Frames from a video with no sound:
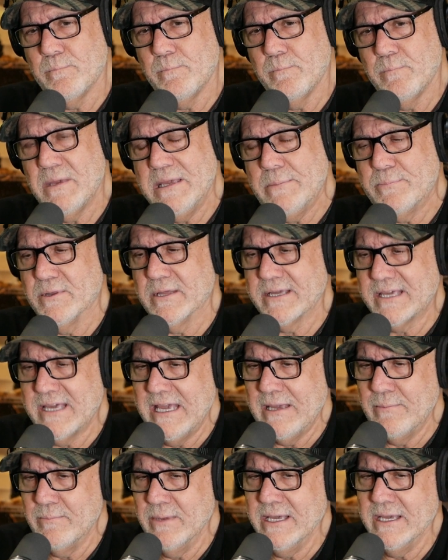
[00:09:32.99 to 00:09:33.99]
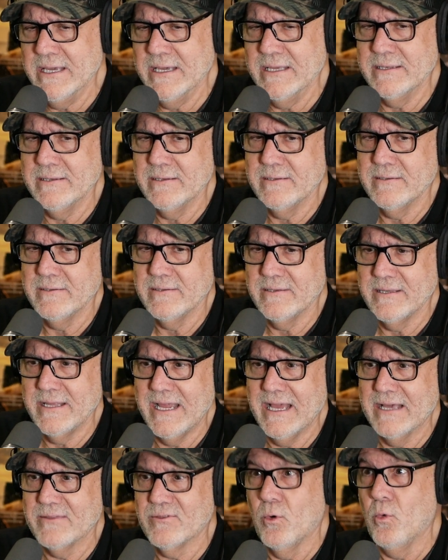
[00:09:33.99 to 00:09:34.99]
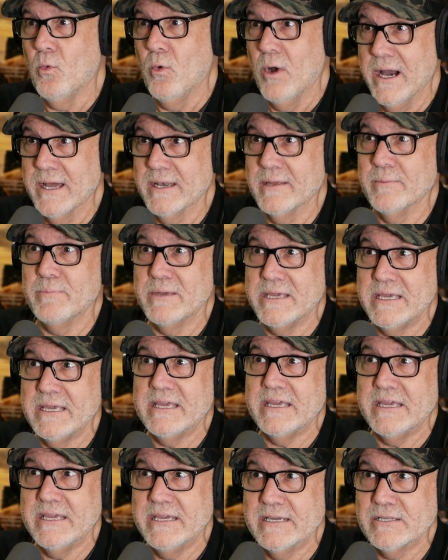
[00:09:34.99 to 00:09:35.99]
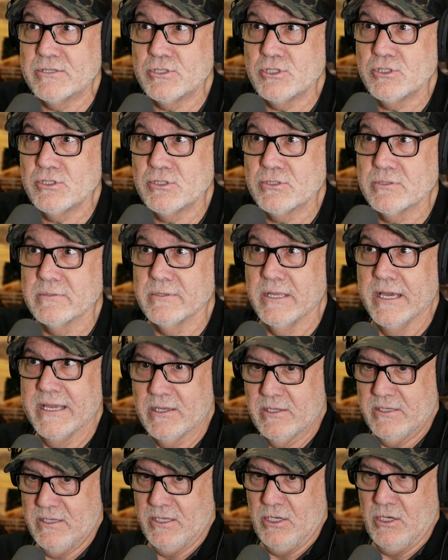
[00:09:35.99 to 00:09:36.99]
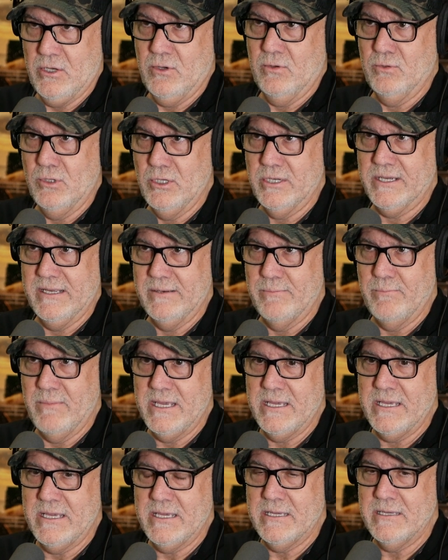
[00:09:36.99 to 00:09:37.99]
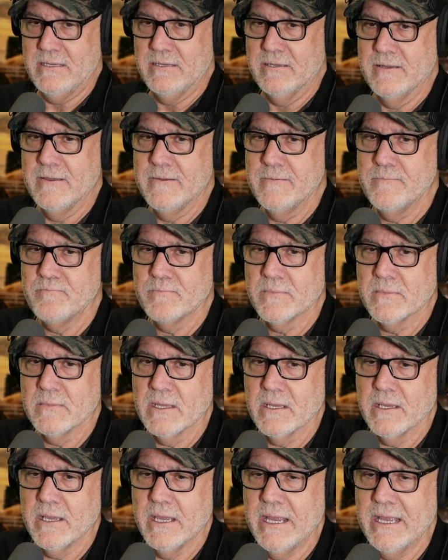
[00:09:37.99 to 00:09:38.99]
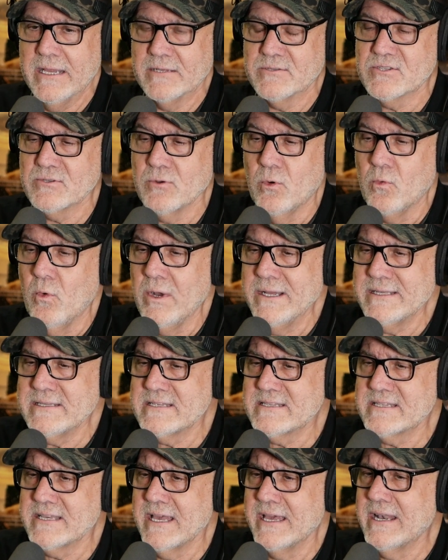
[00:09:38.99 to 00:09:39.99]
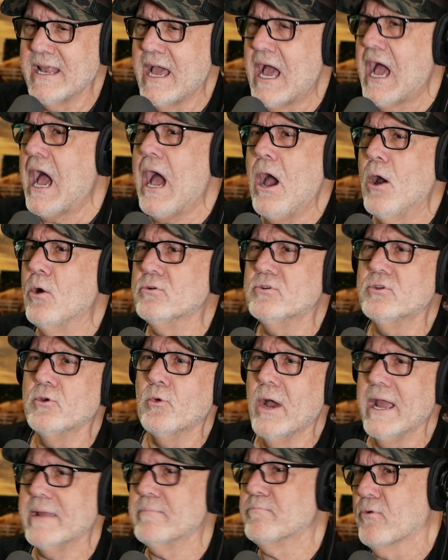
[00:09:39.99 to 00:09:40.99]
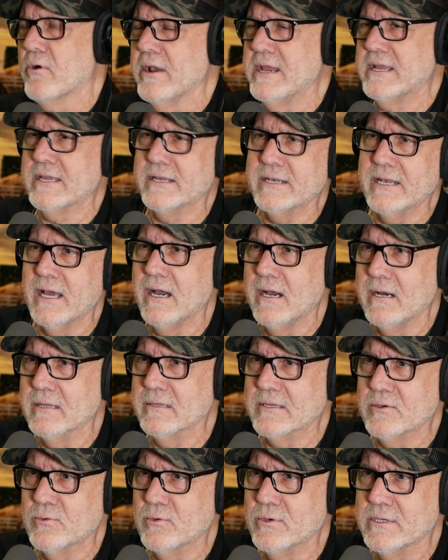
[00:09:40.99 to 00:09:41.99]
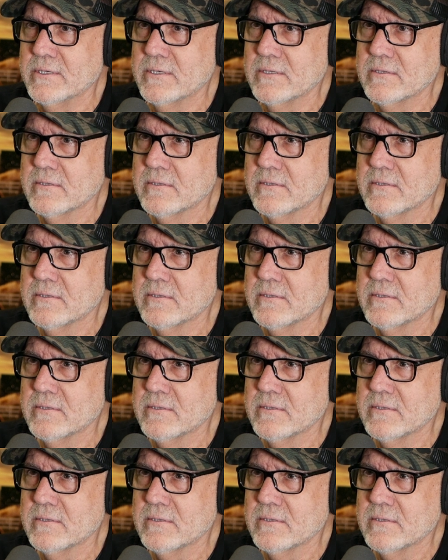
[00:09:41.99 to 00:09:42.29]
people that came in. They had the wannabe itch, like, look at me. And so one said, how do I break into Hollywood?